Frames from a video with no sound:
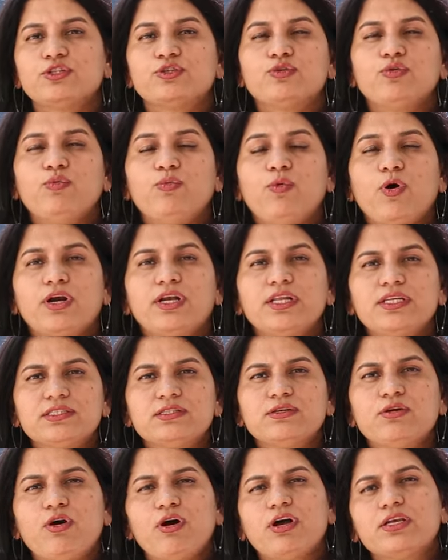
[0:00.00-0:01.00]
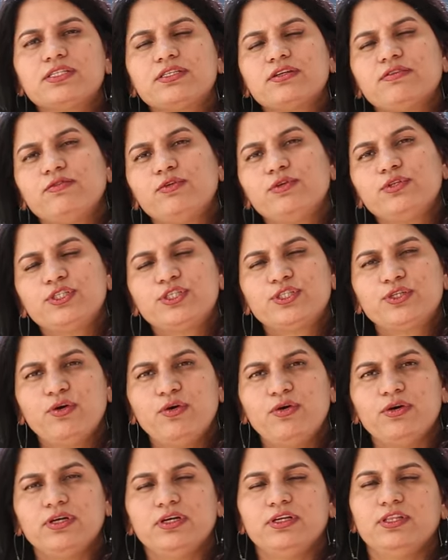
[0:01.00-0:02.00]
So, what is the cost of goods
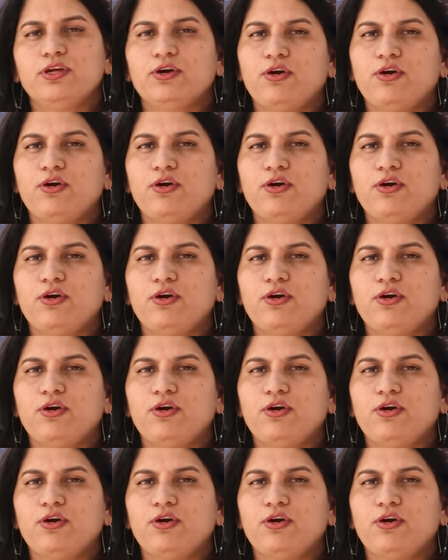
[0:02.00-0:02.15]
sold?